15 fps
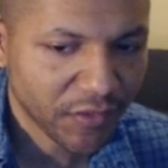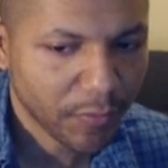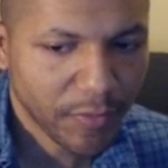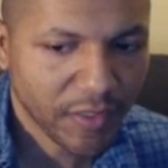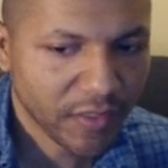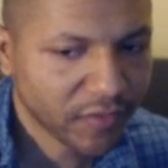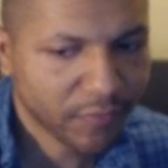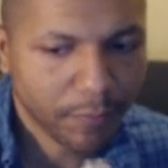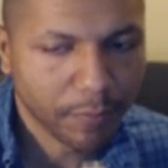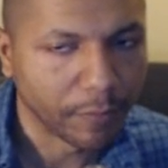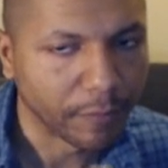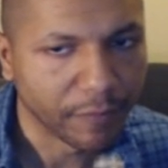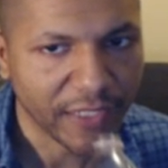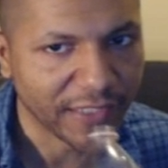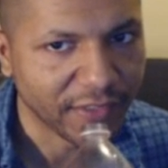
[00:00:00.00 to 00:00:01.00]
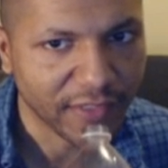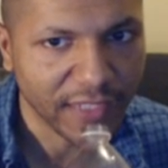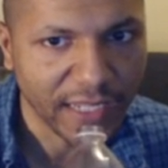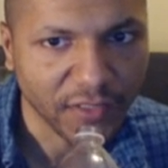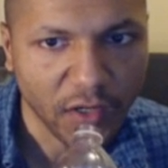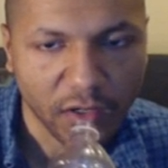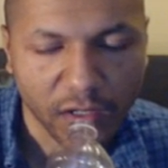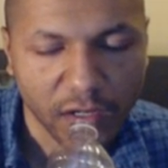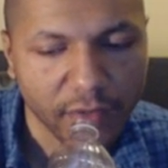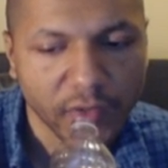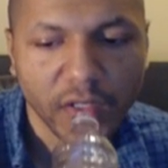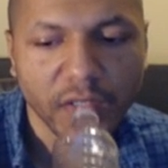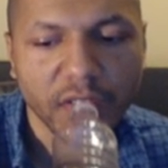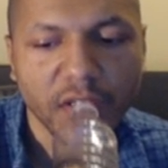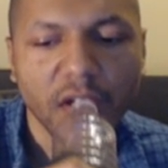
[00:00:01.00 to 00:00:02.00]
you missed. That, that's all
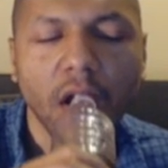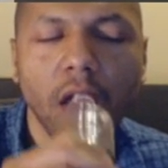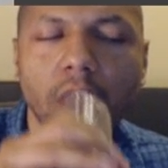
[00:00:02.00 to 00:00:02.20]
covered. So